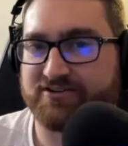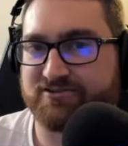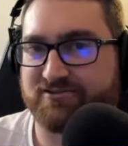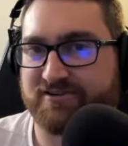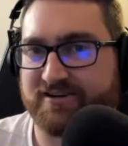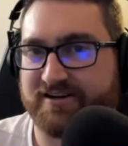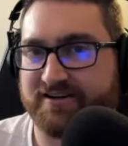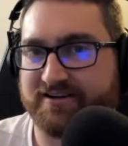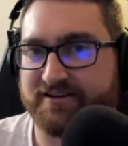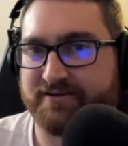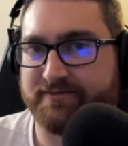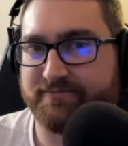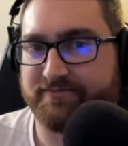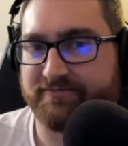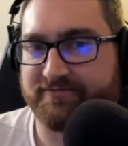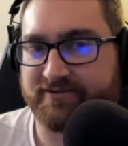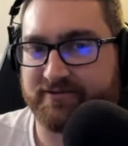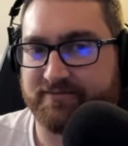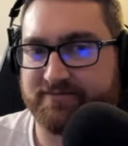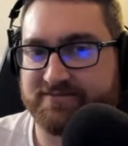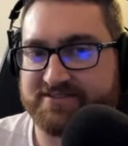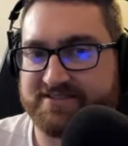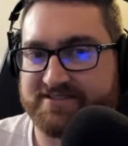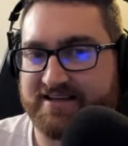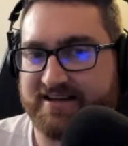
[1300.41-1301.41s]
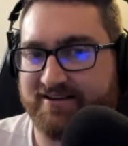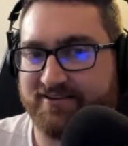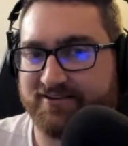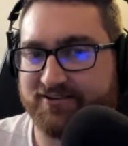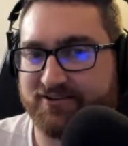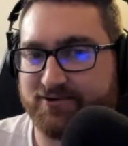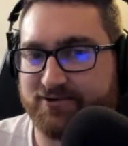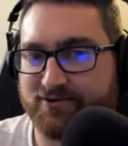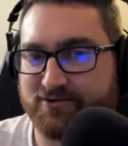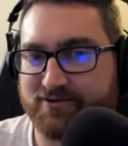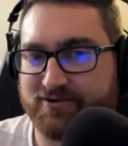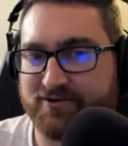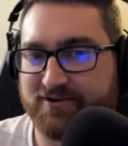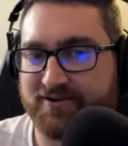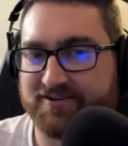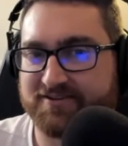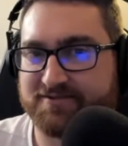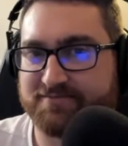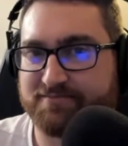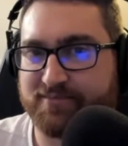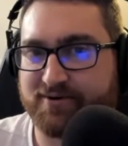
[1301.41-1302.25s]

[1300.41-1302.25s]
around him, from Zalatoris,